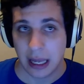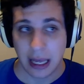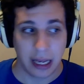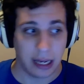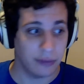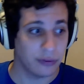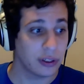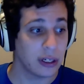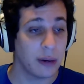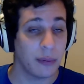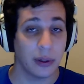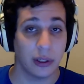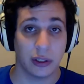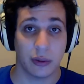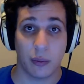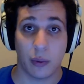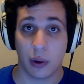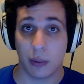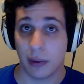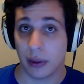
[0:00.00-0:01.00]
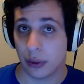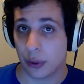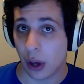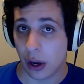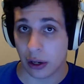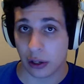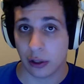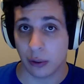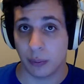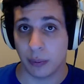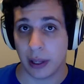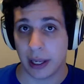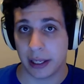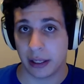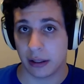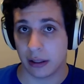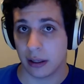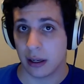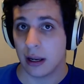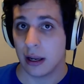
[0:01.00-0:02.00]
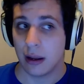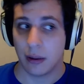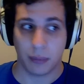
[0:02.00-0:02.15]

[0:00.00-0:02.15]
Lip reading: If someone's a more methodical player,